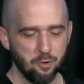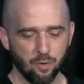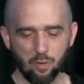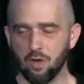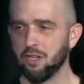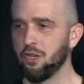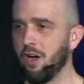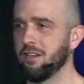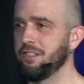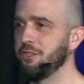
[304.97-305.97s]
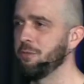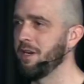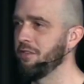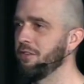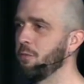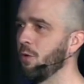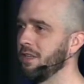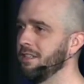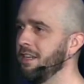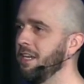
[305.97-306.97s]
what I want to talk to you about this
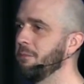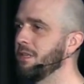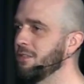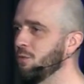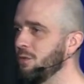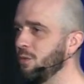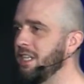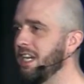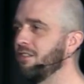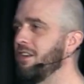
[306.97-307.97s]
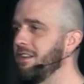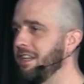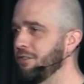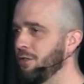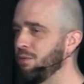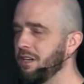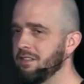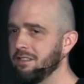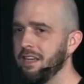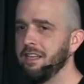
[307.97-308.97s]
morning. Because when we have unanswered
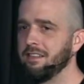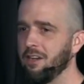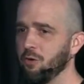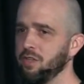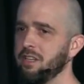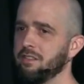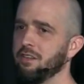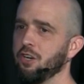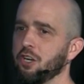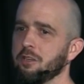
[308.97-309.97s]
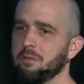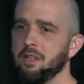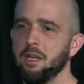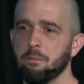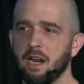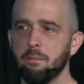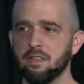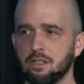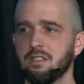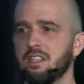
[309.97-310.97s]
prayers, not only does it hurt, but I bet
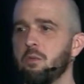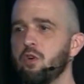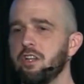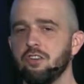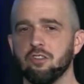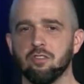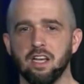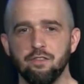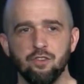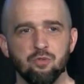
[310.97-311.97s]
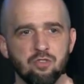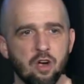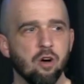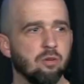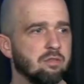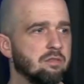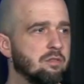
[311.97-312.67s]
there's someone in your life you know